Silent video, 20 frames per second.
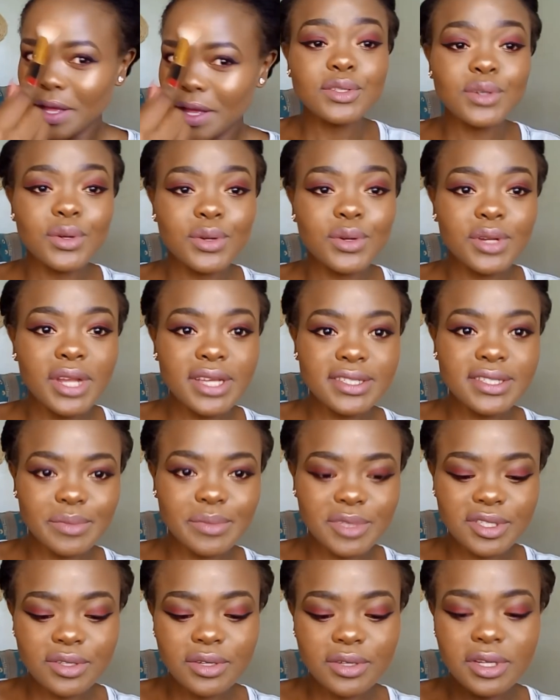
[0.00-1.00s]
So next
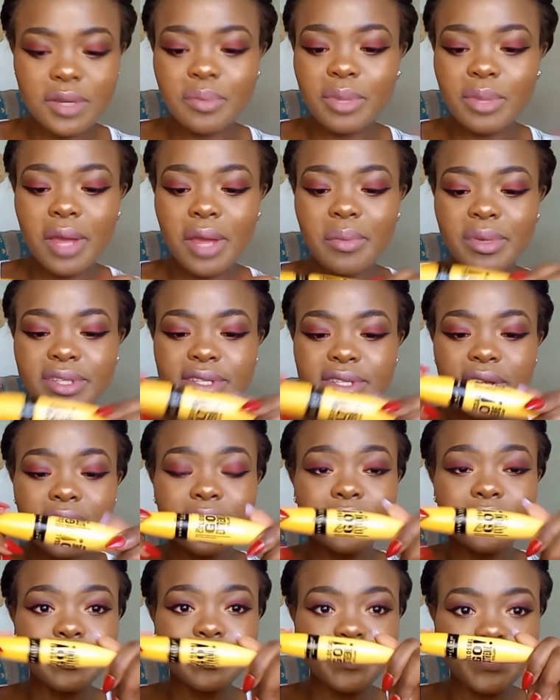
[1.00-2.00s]
I'm just gonna apply
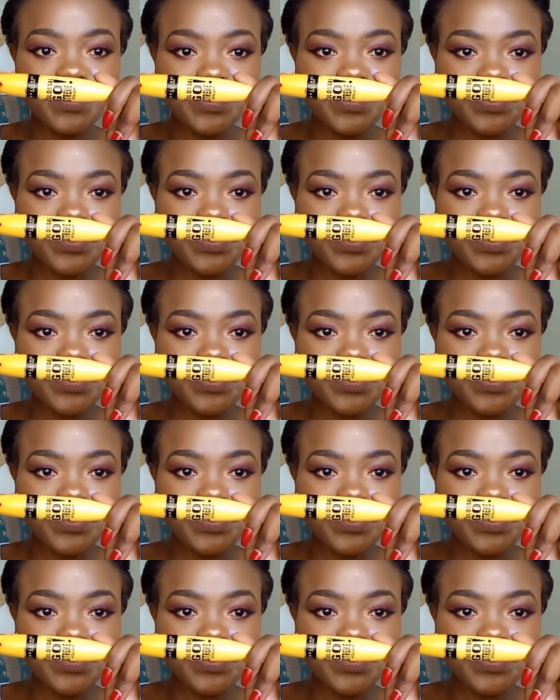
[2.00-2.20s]
mascara